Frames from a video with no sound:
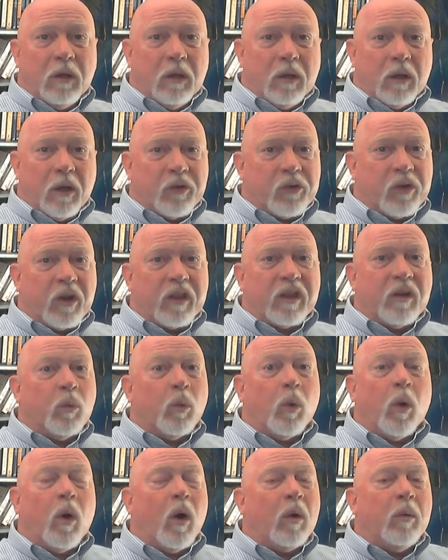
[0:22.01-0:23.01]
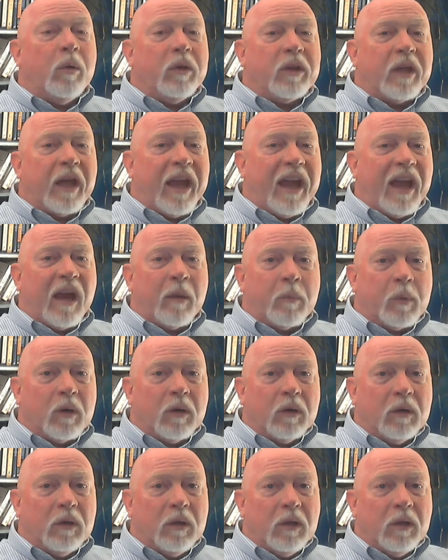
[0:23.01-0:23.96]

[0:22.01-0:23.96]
There's nothing wrong with a hammer,